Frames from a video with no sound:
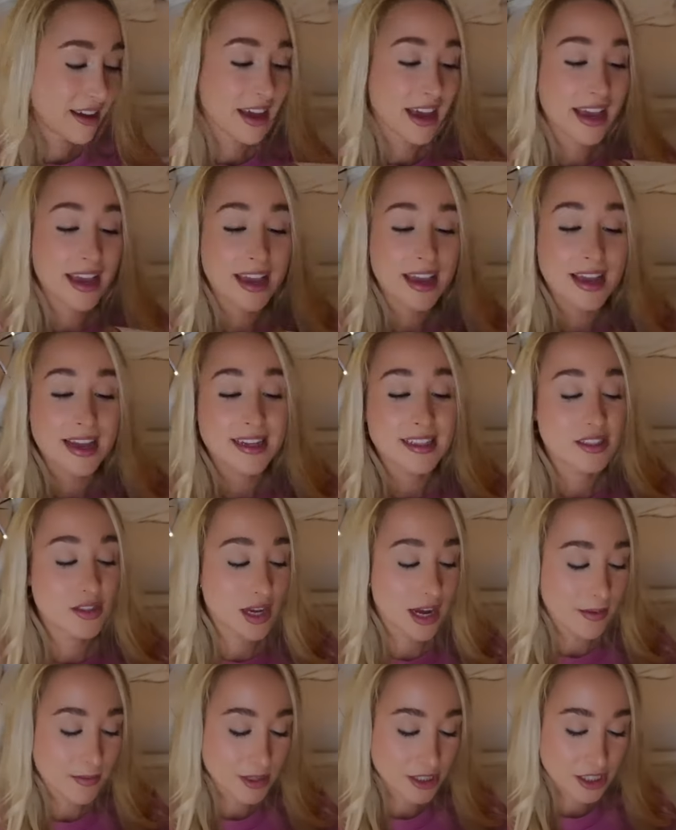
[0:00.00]
And
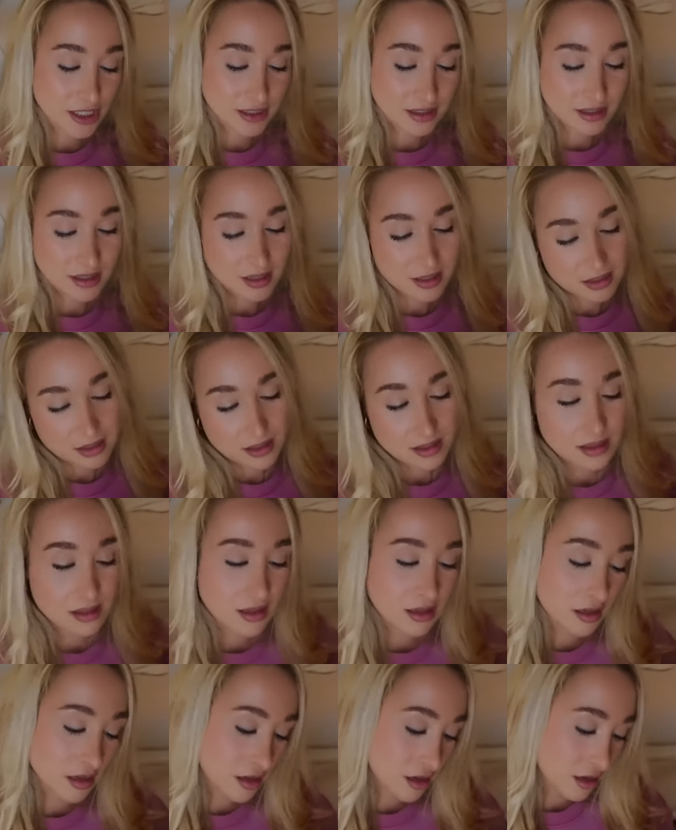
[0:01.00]
how much is this?
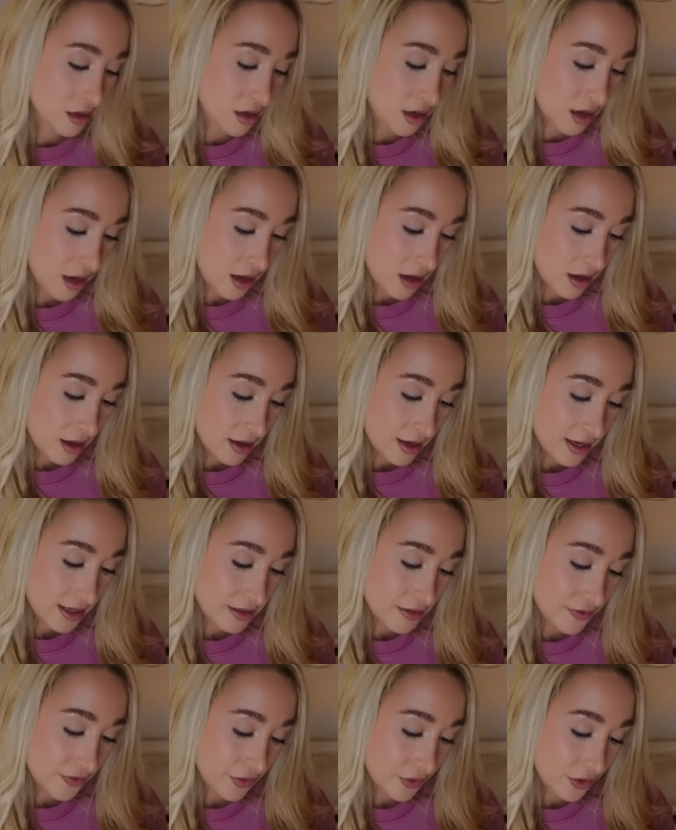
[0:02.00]

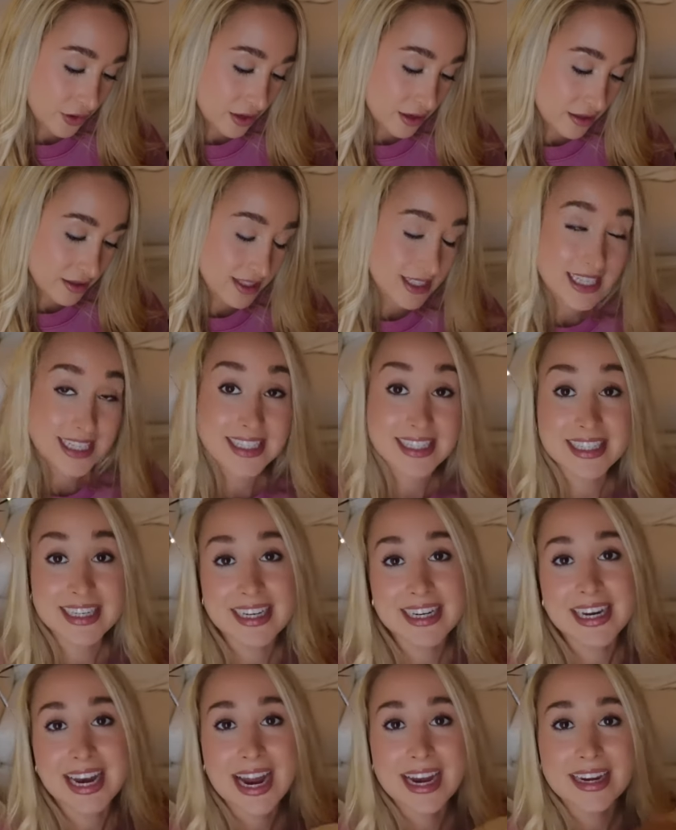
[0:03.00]
It's for
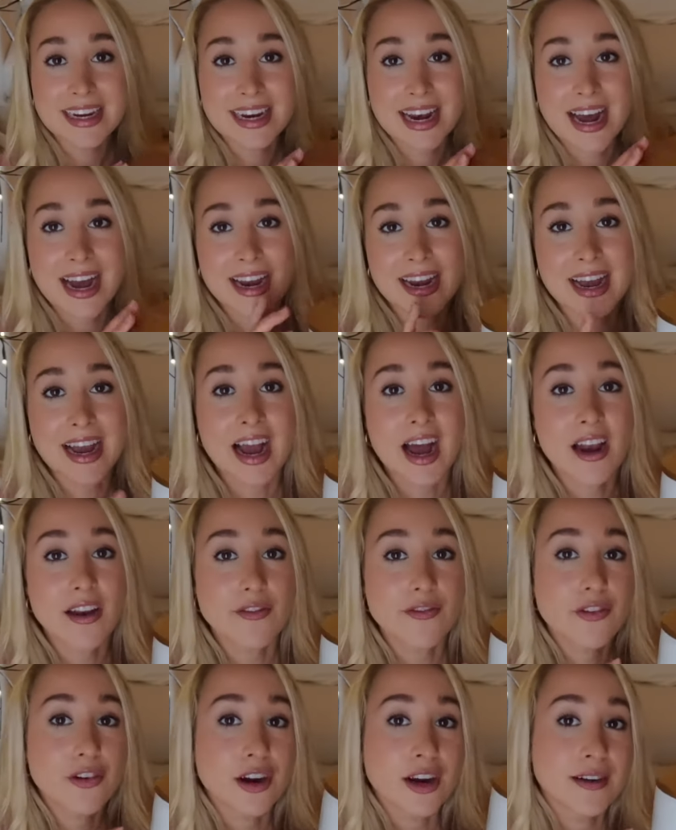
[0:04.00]
$16.99, I got it
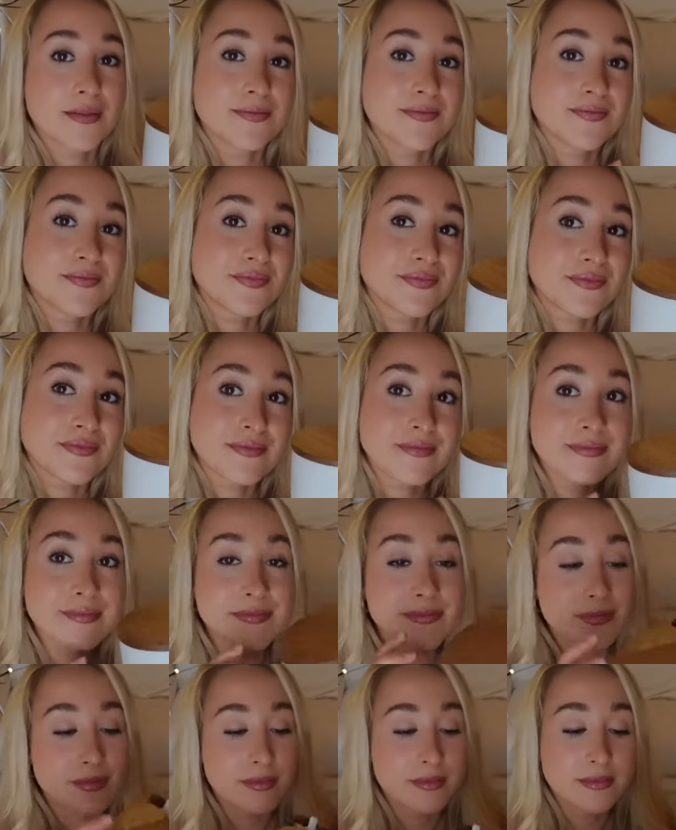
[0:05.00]
for.
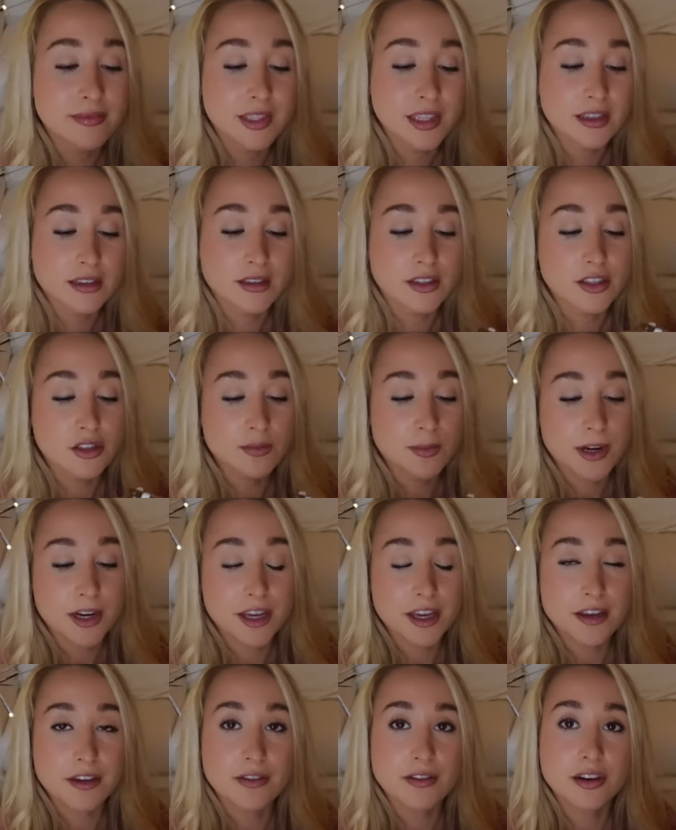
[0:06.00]
Super
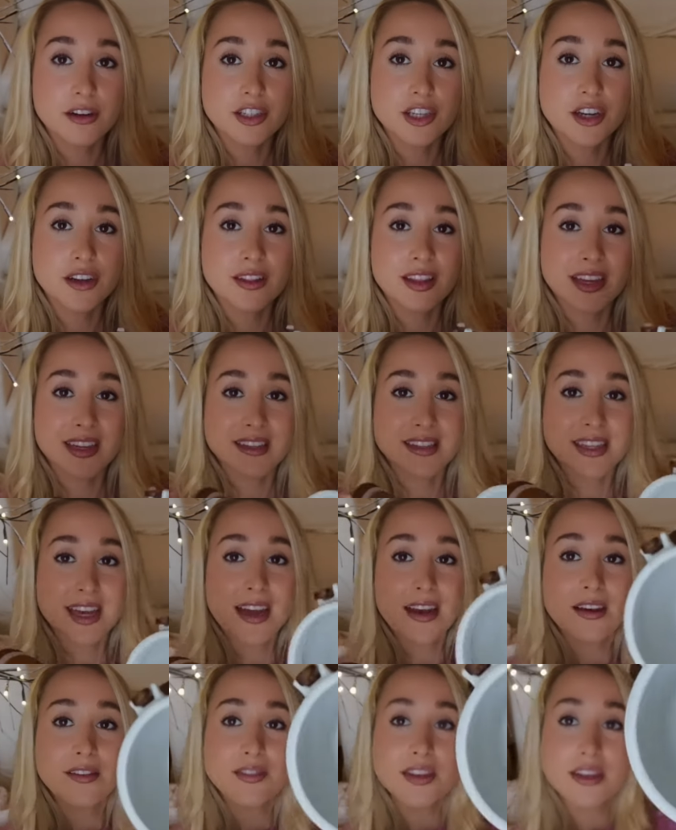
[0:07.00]
cute. I'll show you the
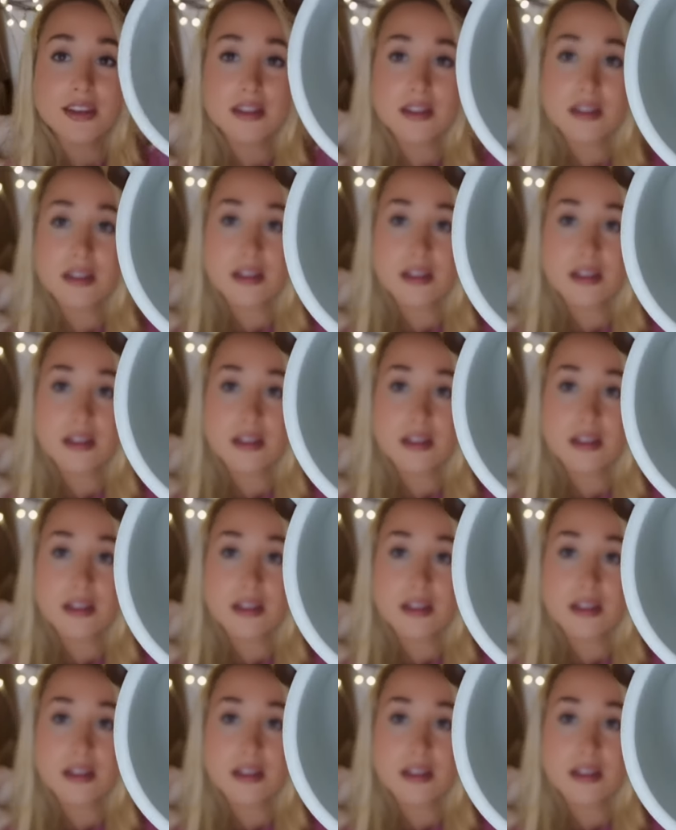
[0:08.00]
inside of it.